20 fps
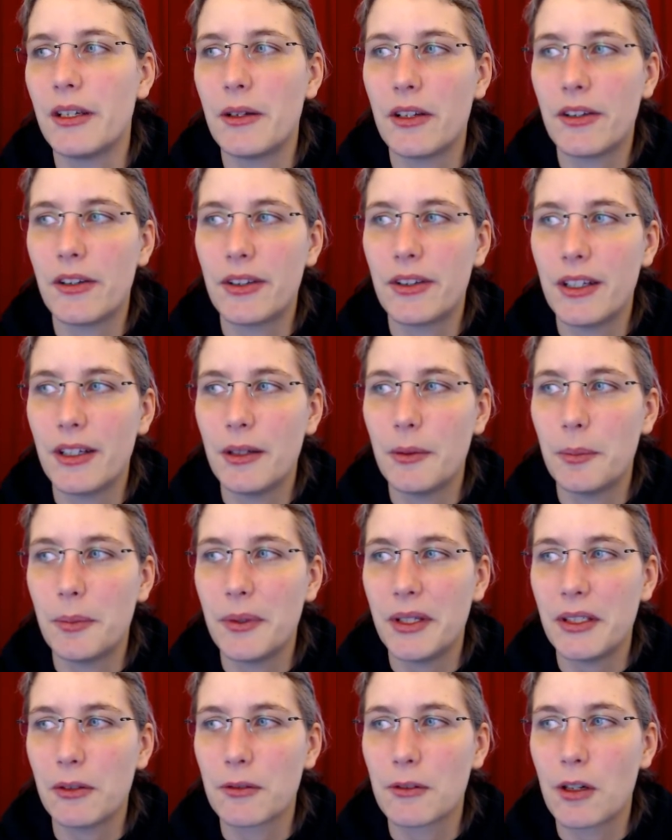still a
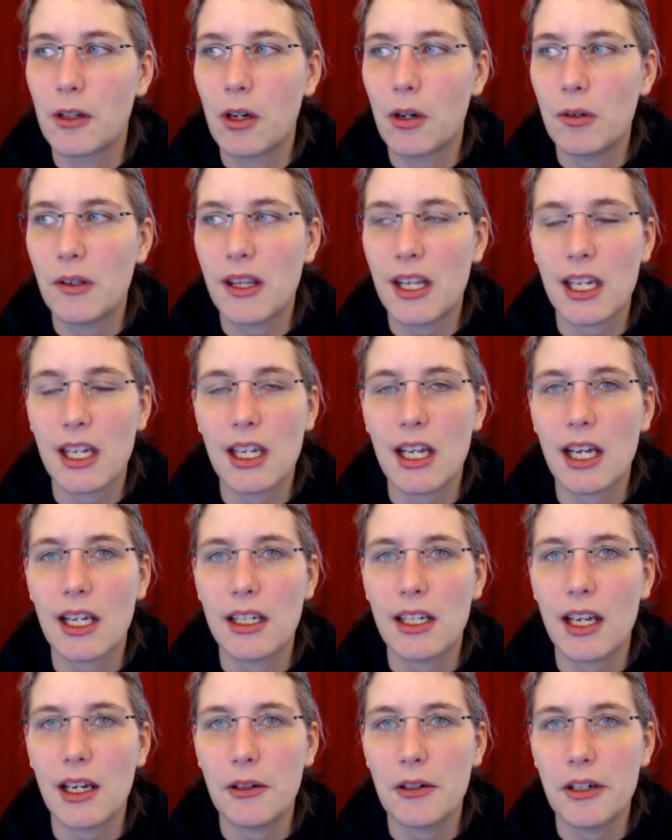bit of code that I
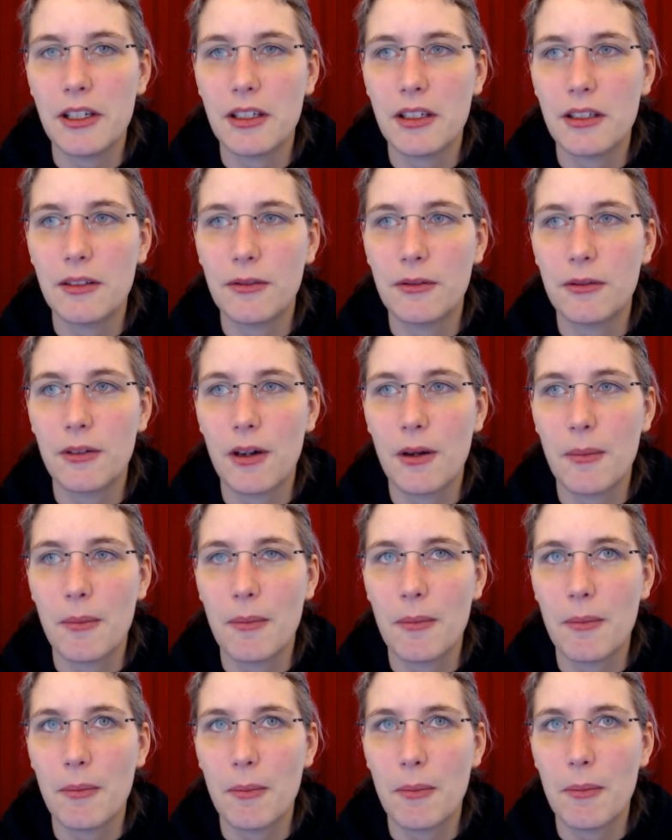inherited
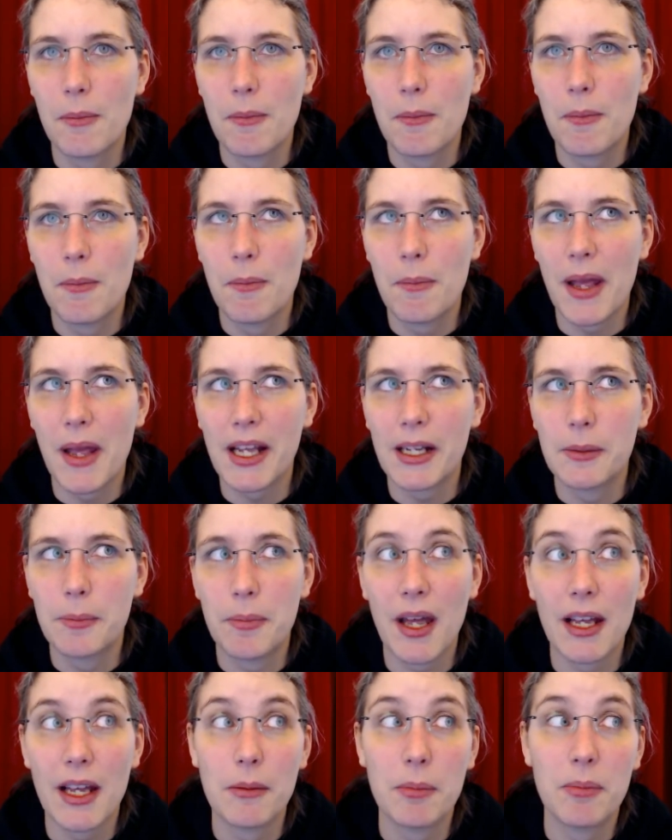from back,
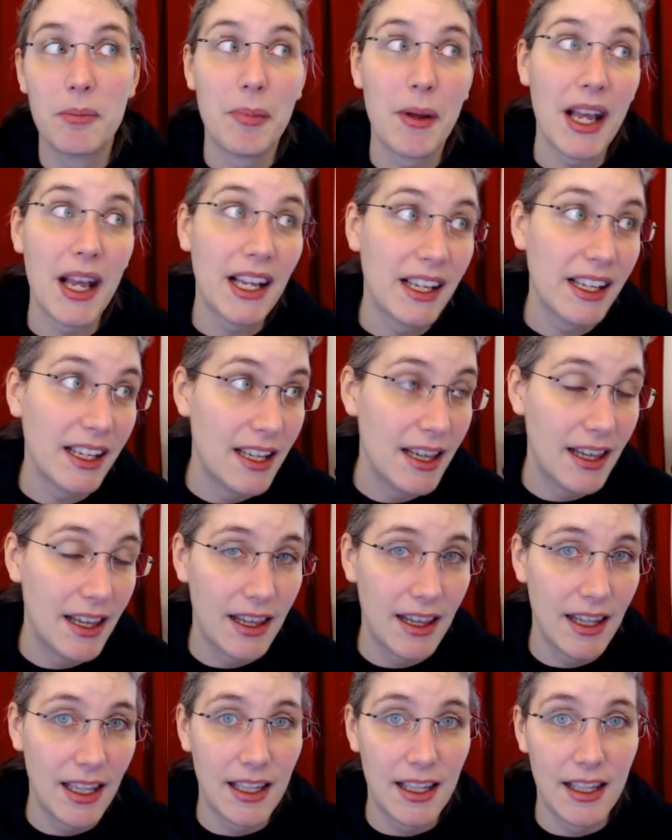back, back
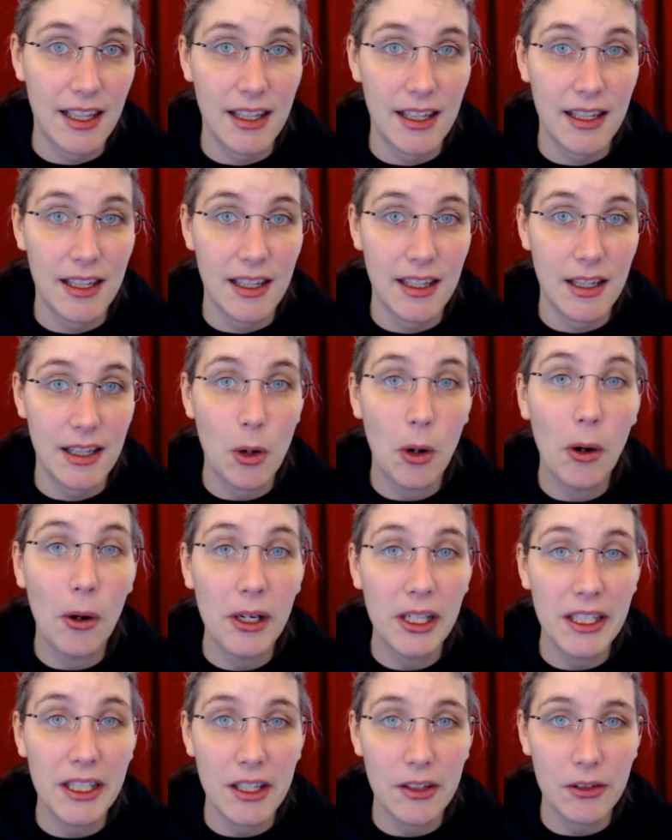in the in, in the
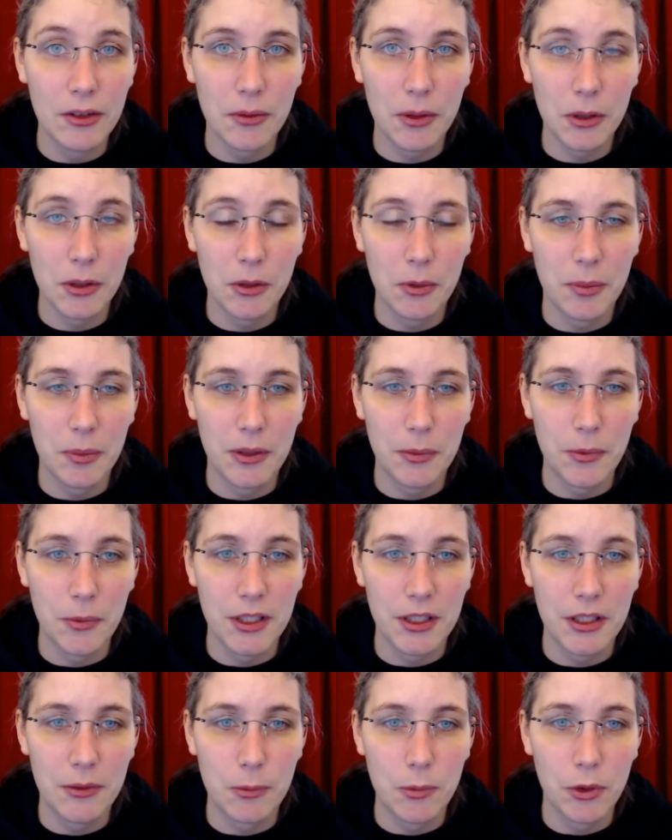early days of Octoprint when
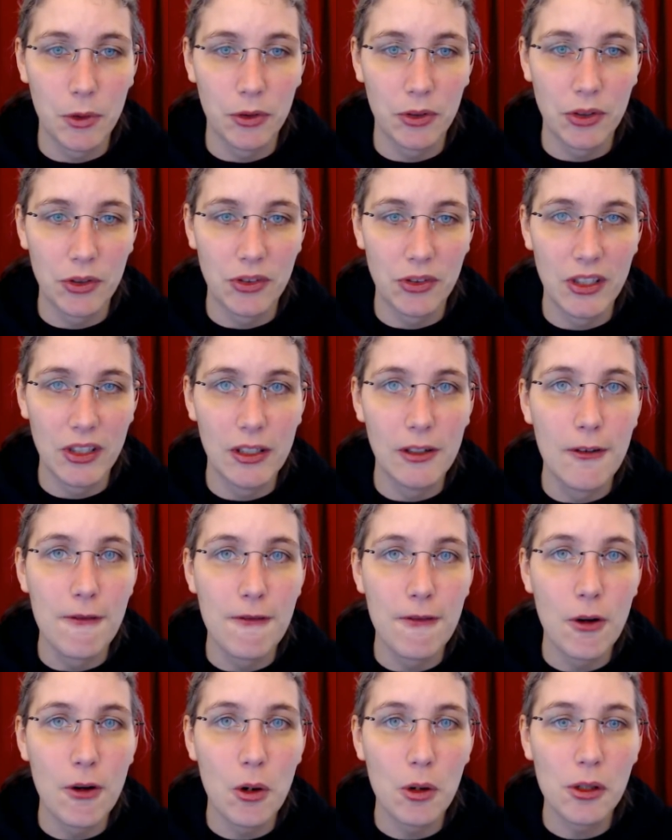it was still a
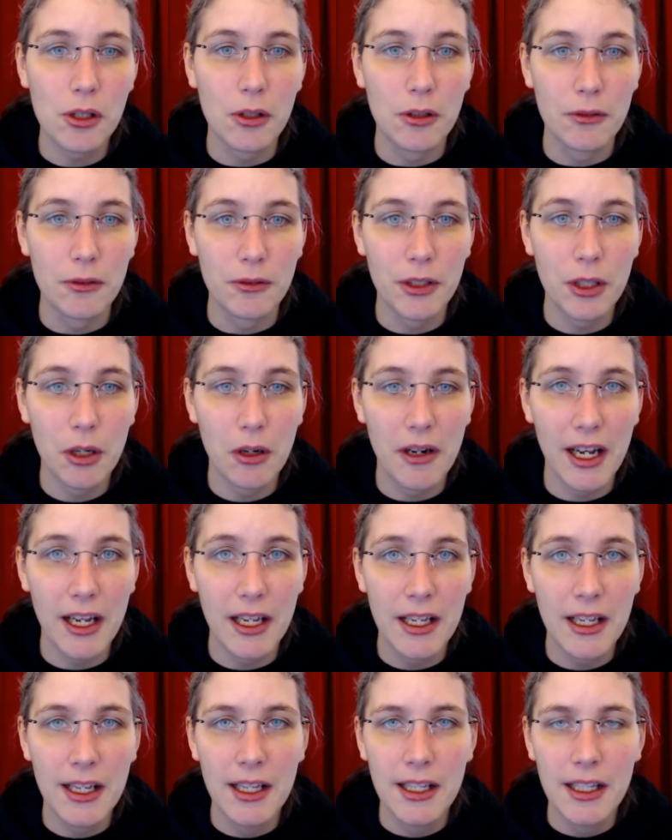fork of Cura,
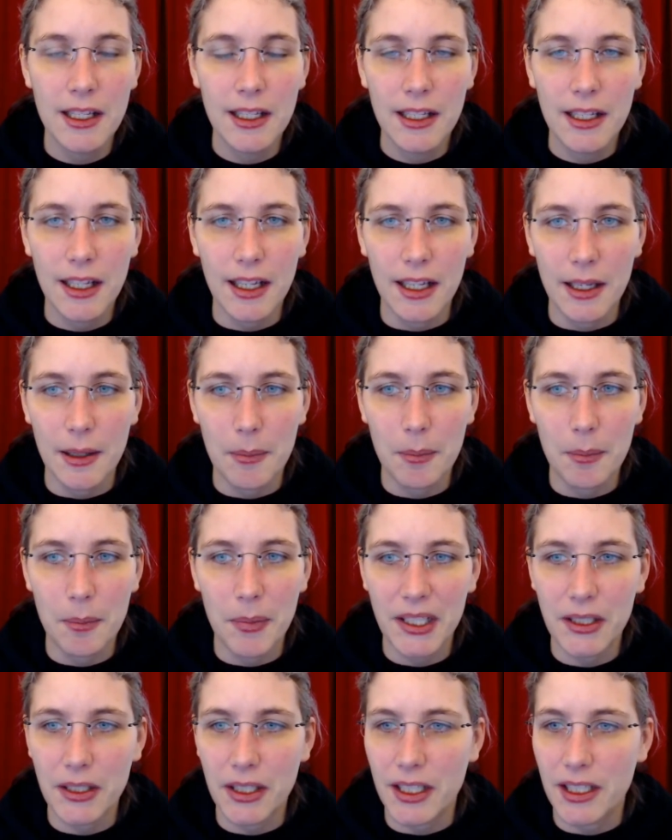um,
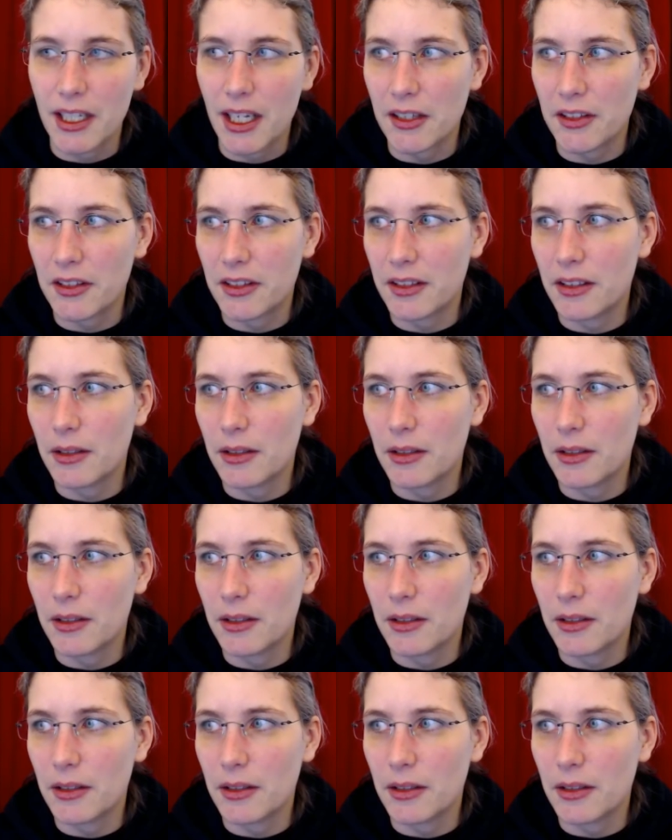but it has